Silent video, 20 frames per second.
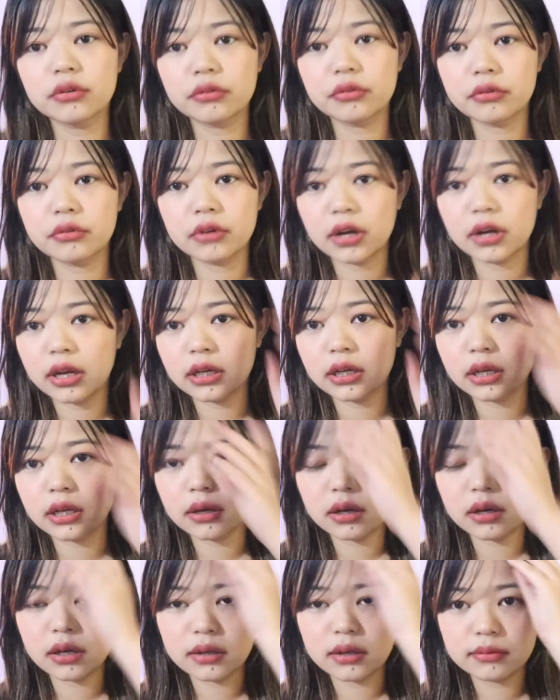great,
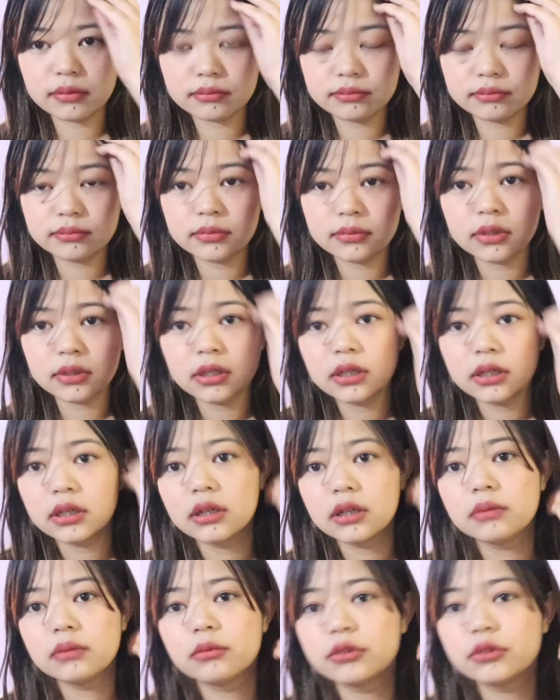
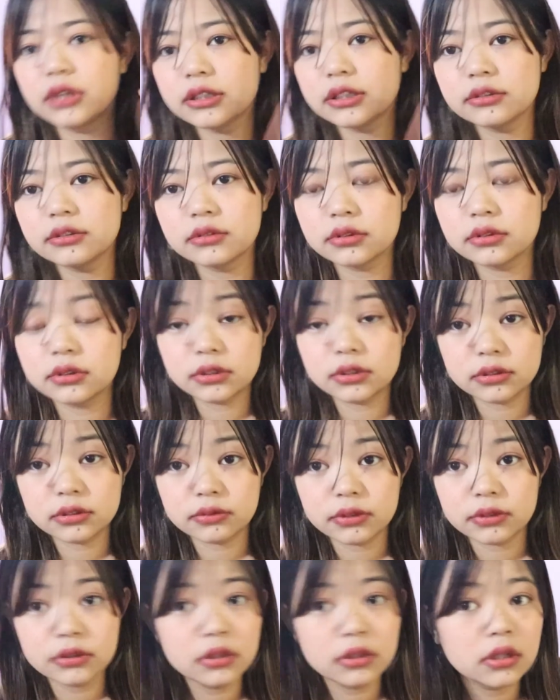more than in this
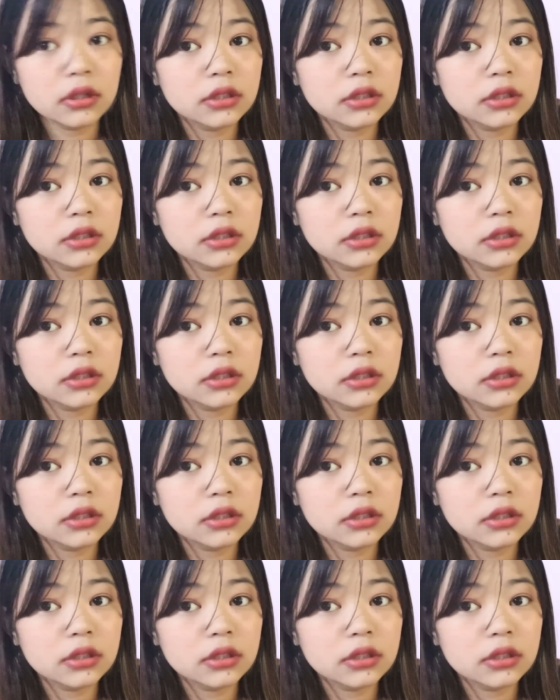one.